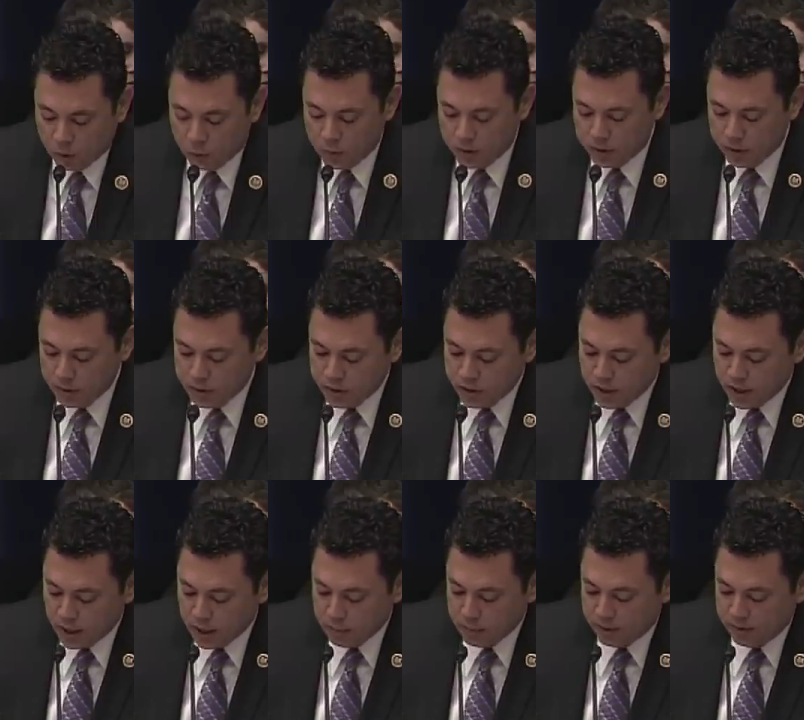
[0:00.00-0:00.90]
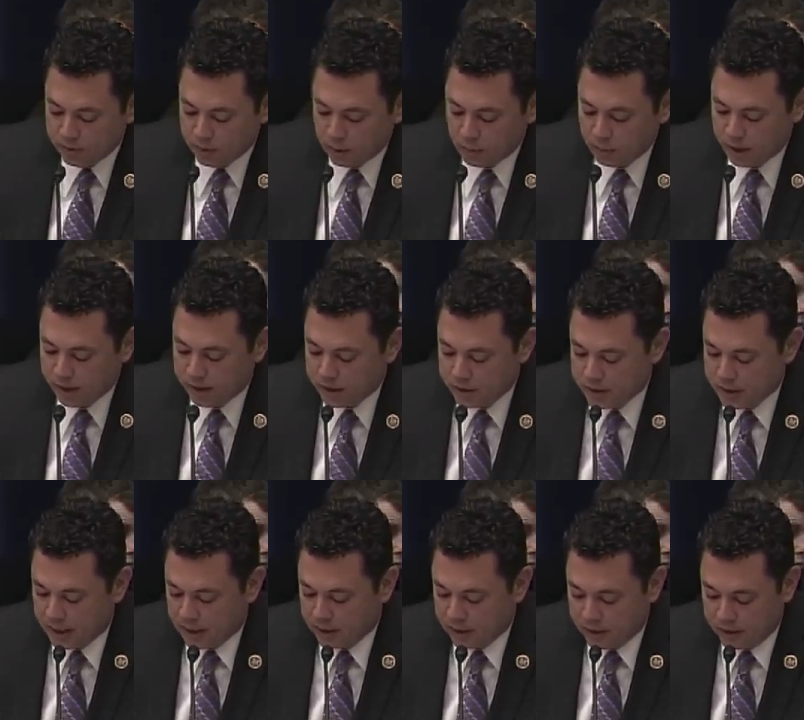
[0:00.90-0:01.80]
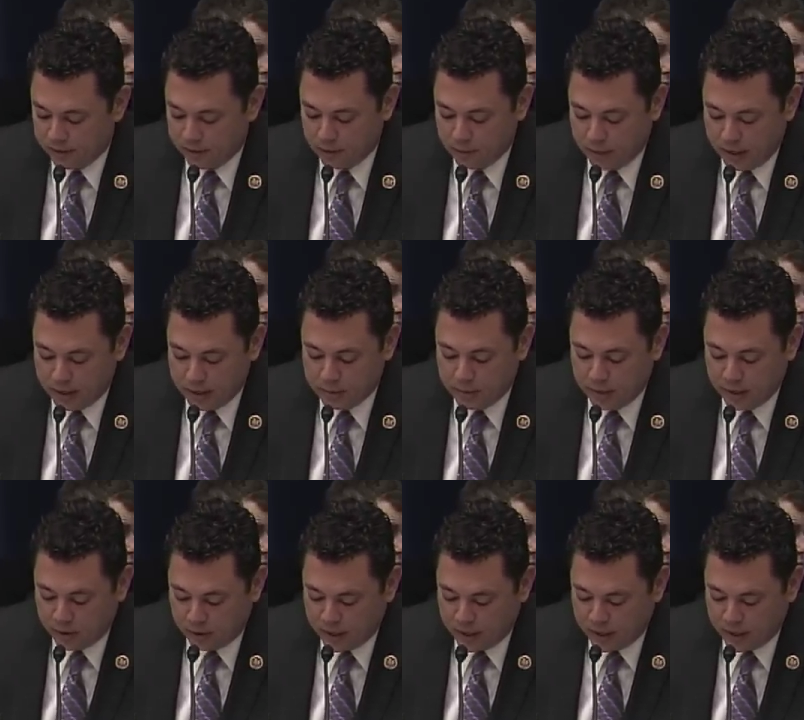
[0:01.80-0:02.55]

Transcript: which was chaired by former Undersecretary for Management